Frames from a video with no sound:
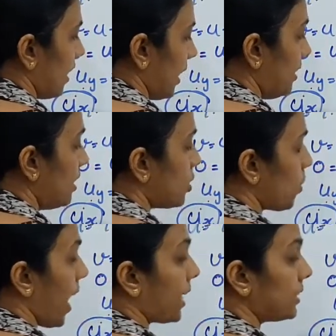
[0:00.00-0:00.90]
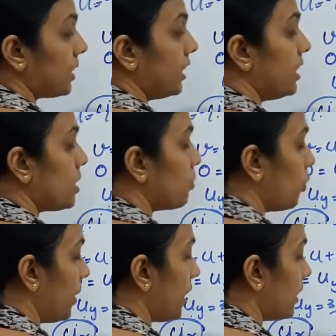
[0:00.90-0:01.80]
right? So it is
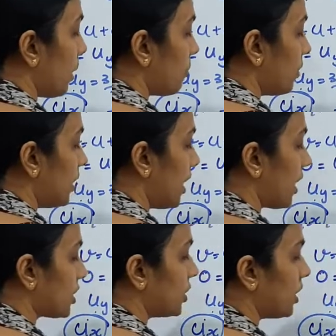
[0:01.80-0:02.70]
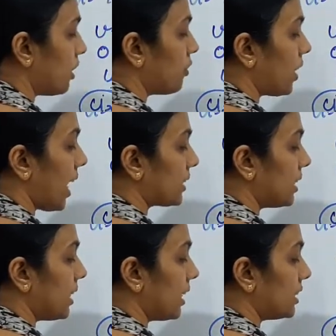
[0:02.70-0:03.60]
moving in the upward direction, therefore
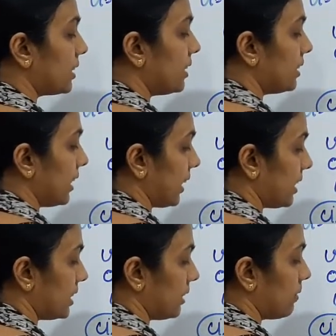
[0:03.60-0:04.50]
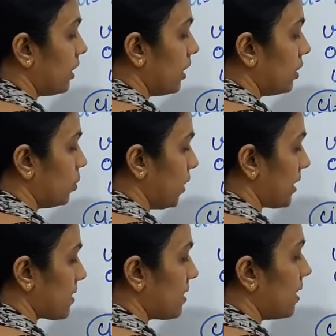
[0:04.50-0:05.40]
acceleration is negative,
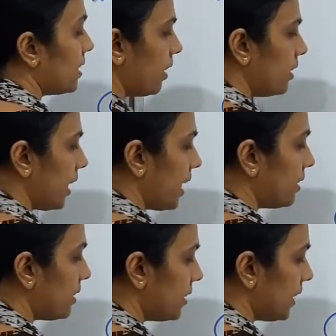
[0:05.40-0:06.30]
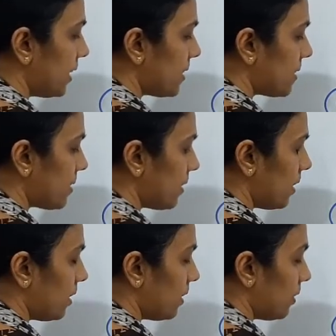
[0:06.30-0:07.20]
ux. Tan 30 is
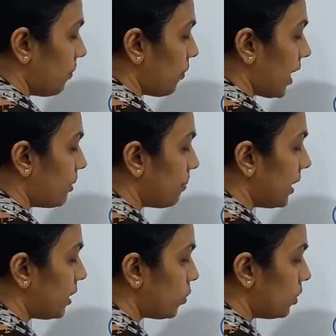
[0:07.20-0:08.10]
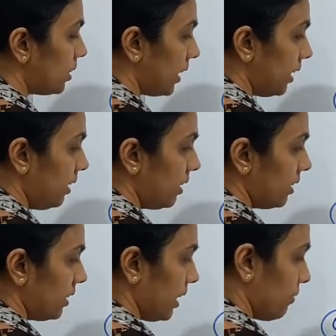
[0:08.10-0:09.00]
1 by root 3,
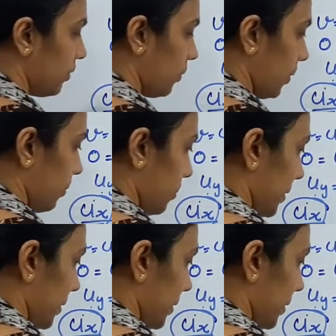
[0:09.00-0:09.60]
therefore we will